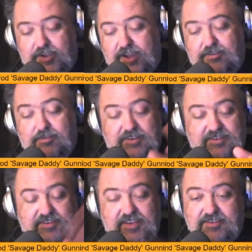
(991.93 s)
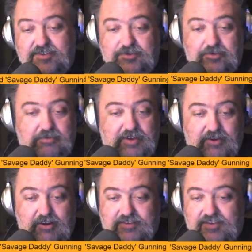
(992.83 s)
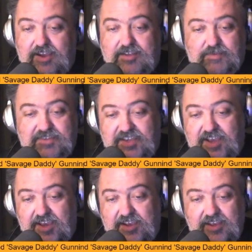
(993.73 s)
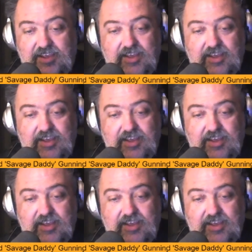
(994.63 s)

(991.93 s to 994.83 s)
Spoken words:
You got 3 successes. You drew 3 cards. The highest one's a king.